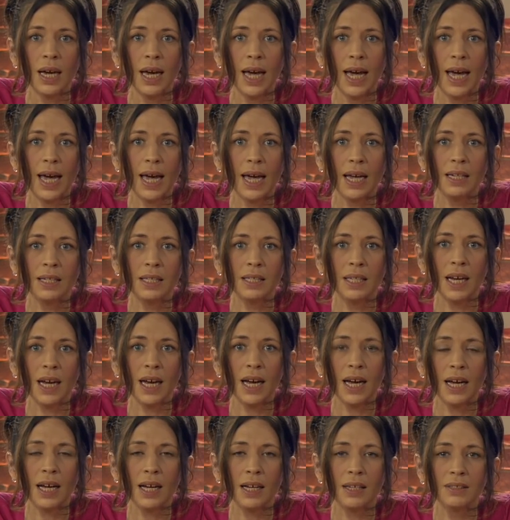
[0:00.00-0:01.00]
And
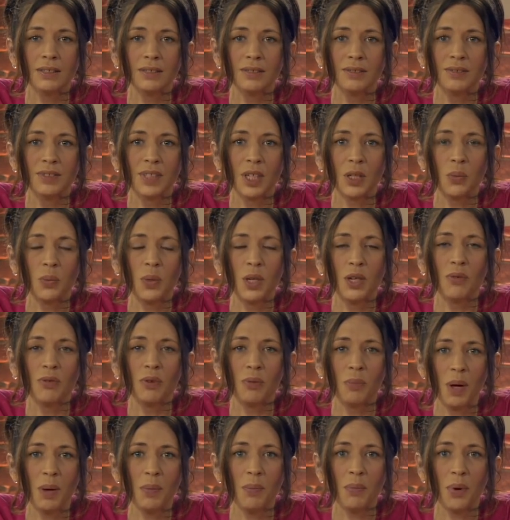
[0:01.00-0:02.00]
that we
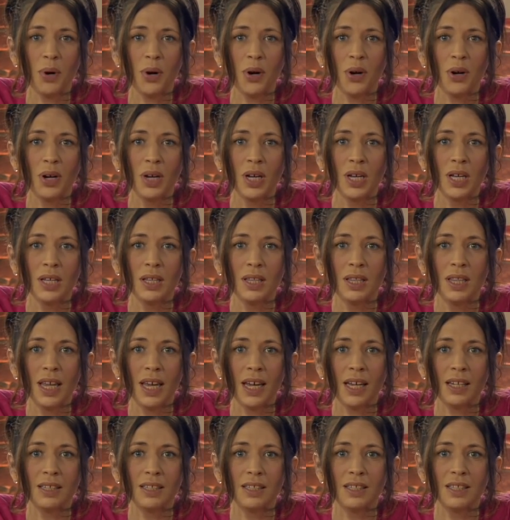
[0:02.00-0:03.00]
remember
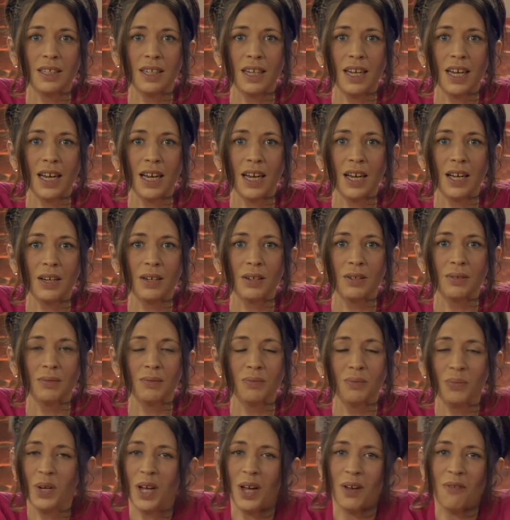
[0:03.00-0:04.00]
that
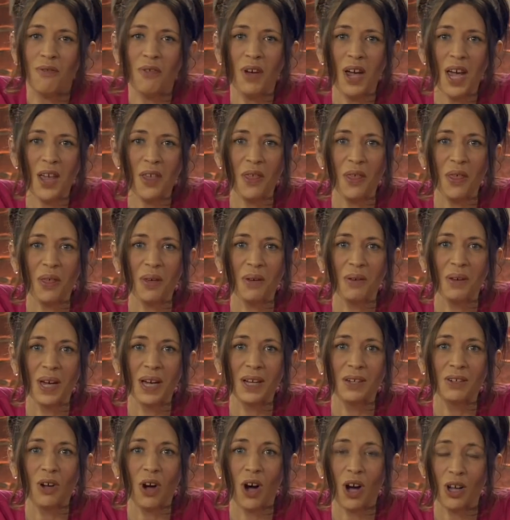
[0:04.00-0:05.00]
we have faith
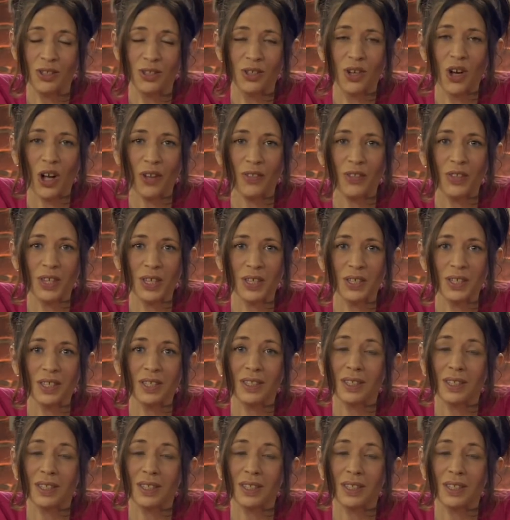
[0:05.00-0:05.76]
and God's got this.